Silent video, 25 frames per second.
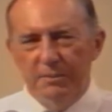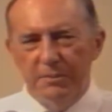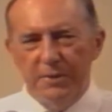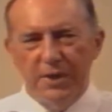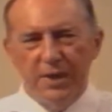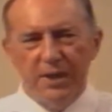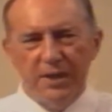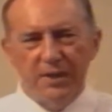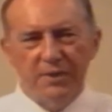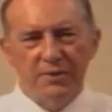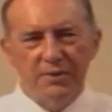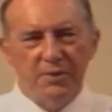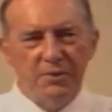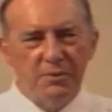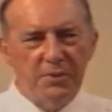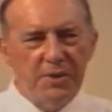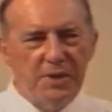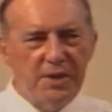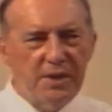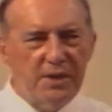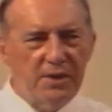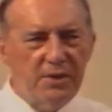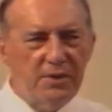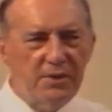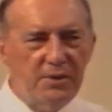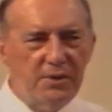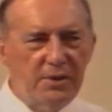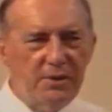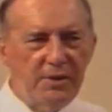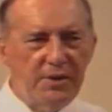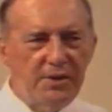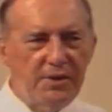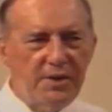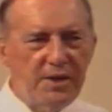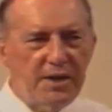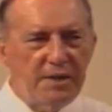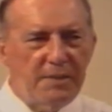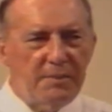part of the world, although I
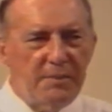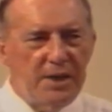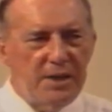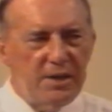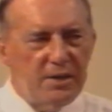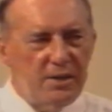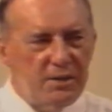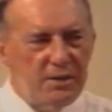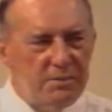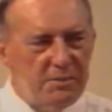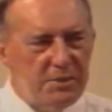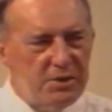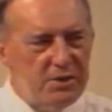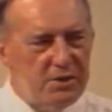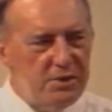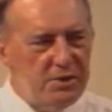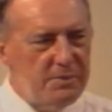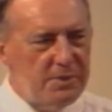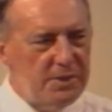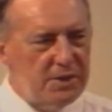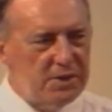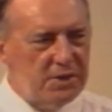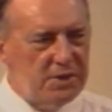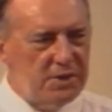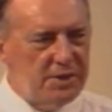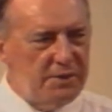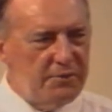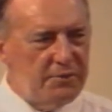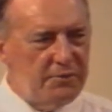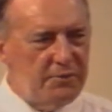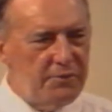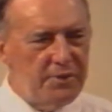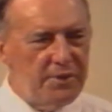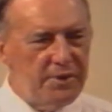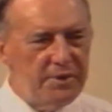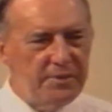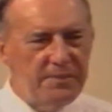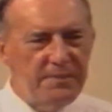think it might not be too much
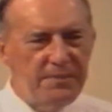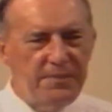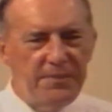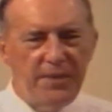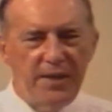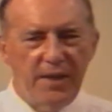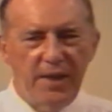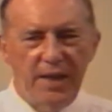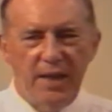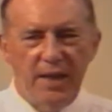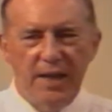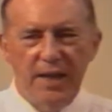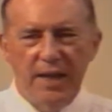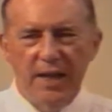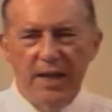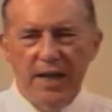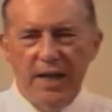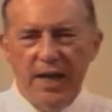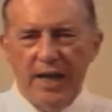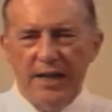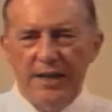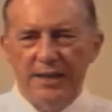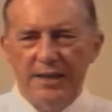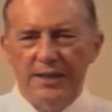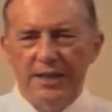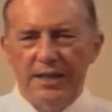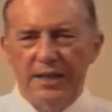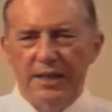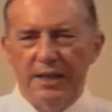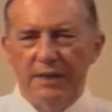different, I say